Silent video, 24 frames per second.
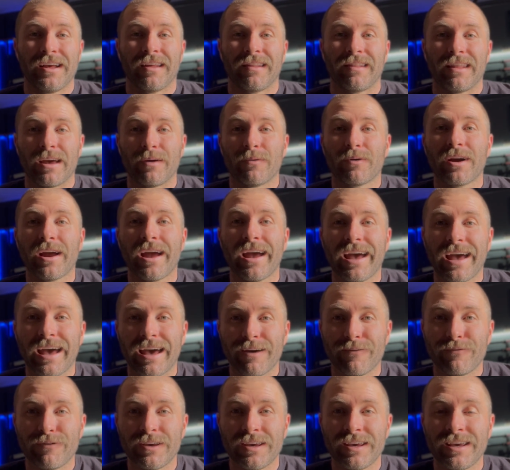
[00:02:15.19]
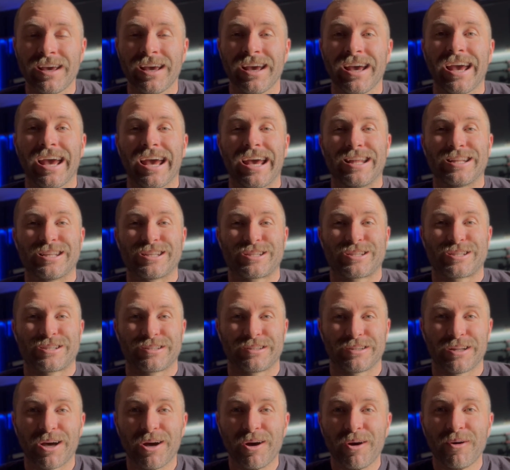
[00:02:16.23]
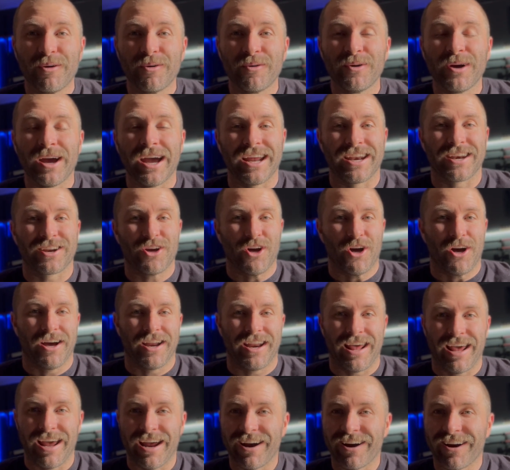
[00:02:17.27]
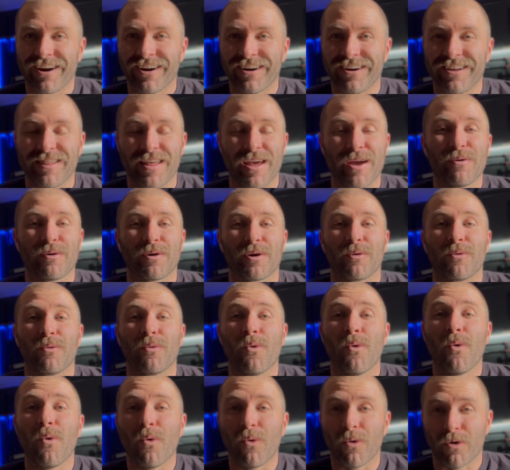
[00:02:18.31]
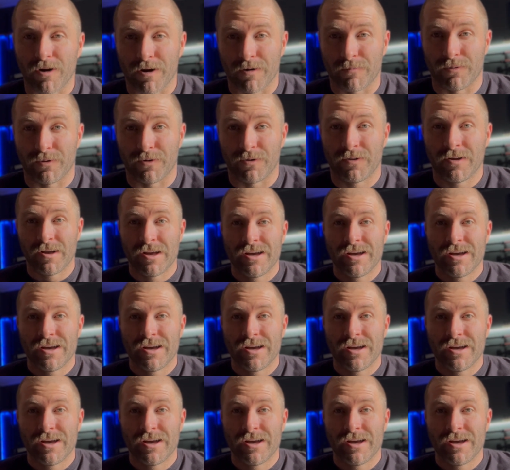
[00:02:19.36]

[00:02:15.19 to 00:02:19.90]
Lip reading: They were heavy and slow and caught air. They were horrible.